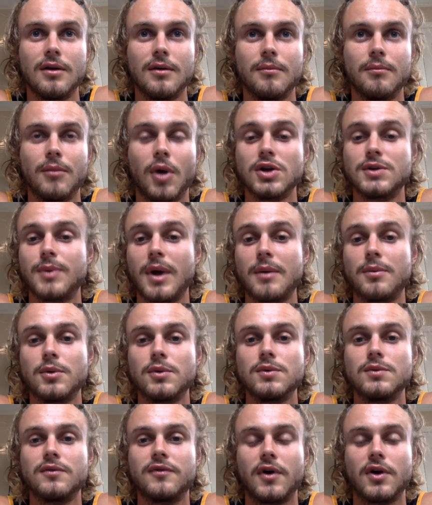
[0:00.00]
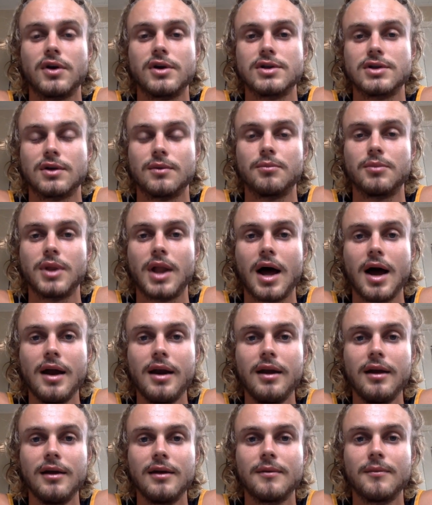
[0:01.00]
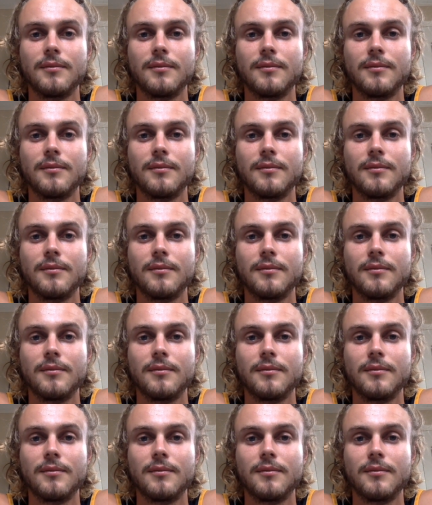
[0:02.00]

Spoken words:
most people focus on blood,